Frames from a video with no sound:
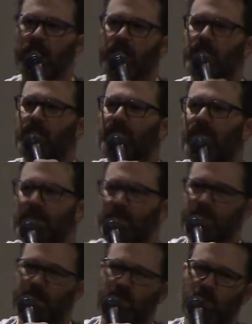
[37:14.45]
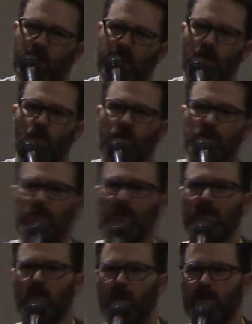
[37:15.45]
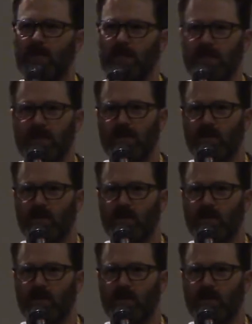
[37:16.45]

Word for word: Stuff like this is great. A whole bunch of people coming to sit